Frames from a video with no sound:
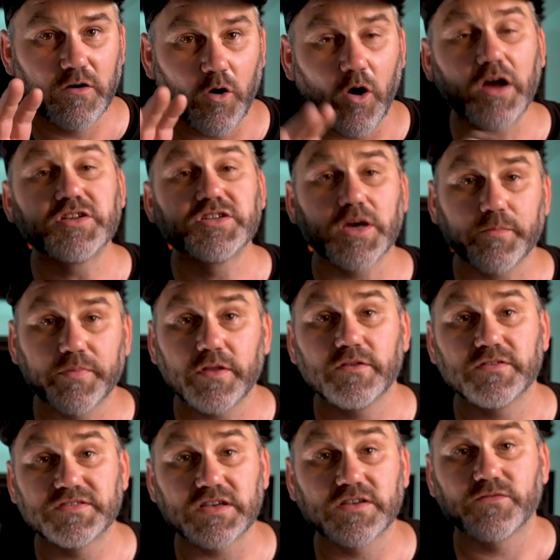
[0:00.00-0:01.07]
I'd jump in
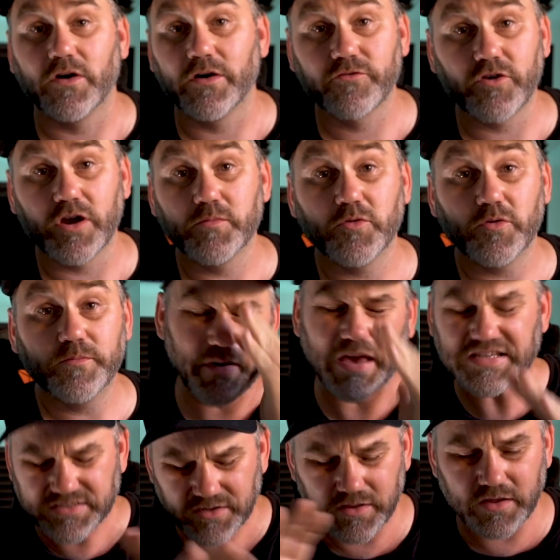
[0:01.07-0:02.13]
the 6.5 Creedmoor.
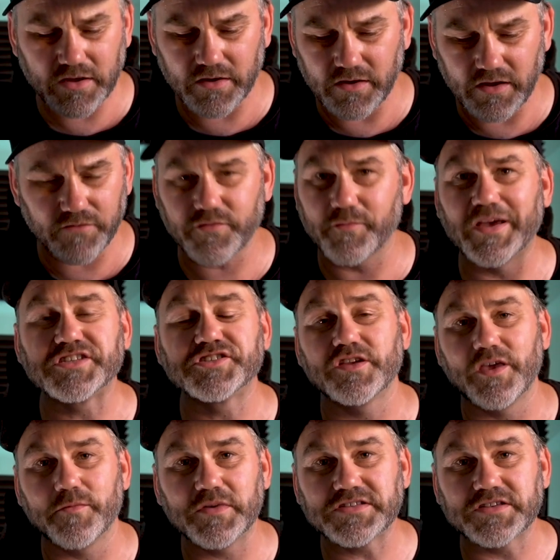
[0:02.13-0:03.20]
Based on the information you
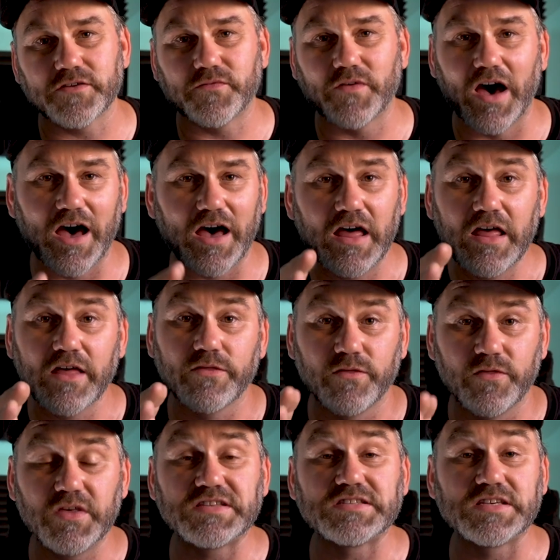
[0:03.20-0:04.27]
give me so far,
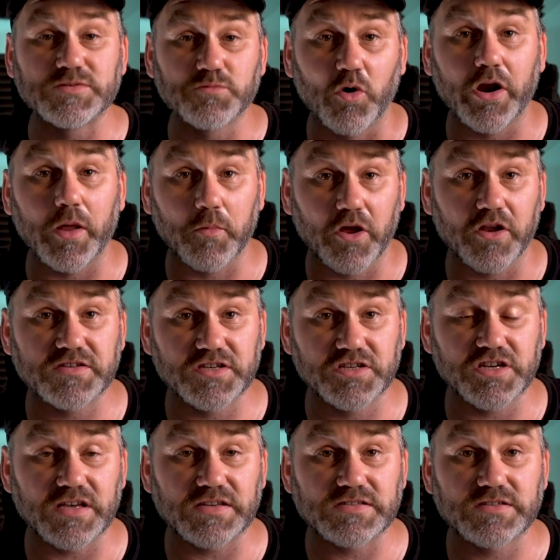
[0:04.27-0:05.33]
this is what I'm going to
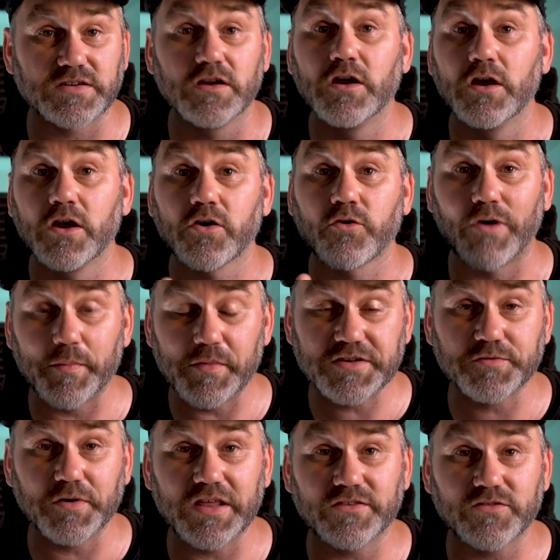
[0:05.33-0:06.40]
suggest. Grab the
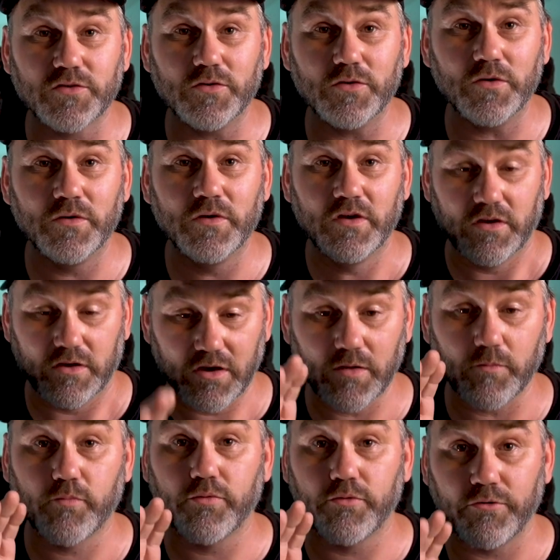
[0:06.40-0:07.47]
22
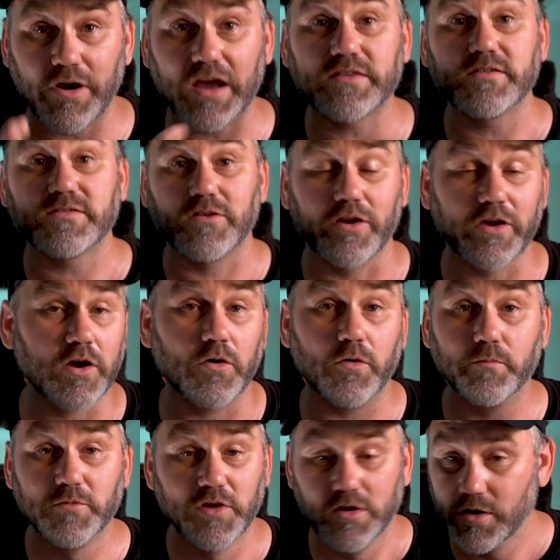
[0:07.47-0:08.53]
and practice like hell.
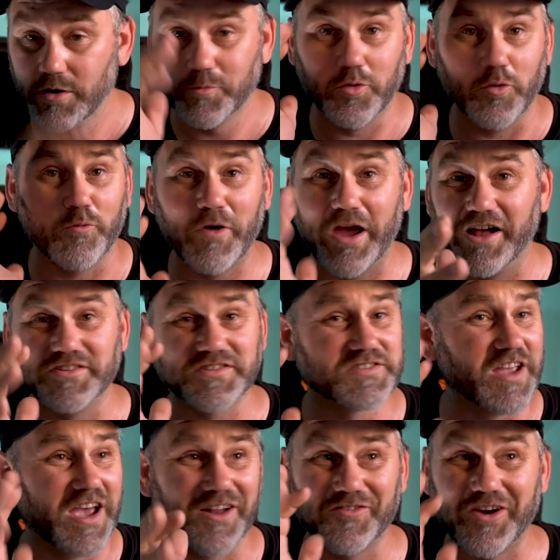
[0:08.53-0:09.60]
Put rounds
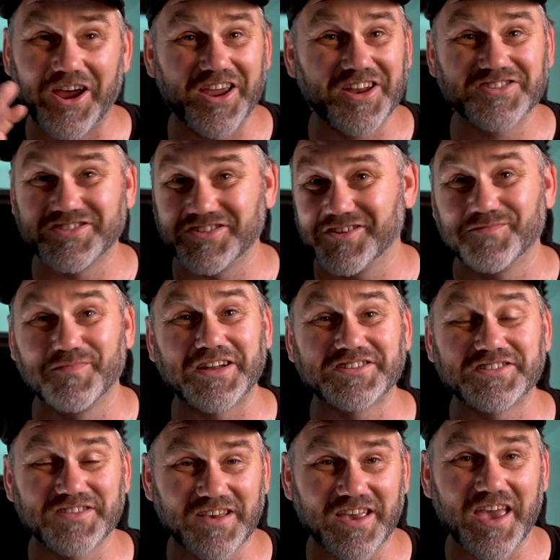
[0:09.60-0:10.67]
downrange as
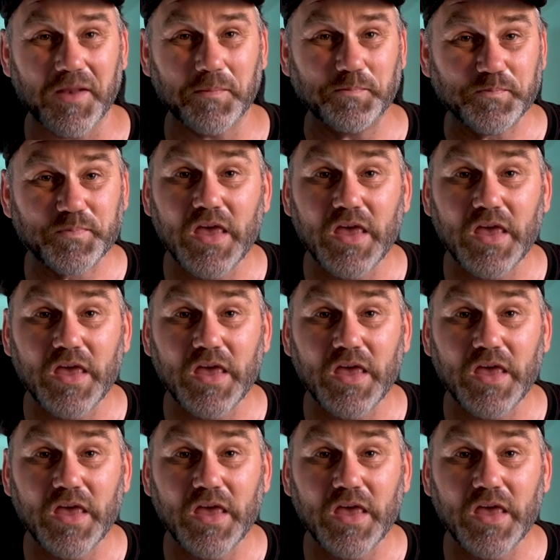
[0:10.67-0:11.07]
much as you can.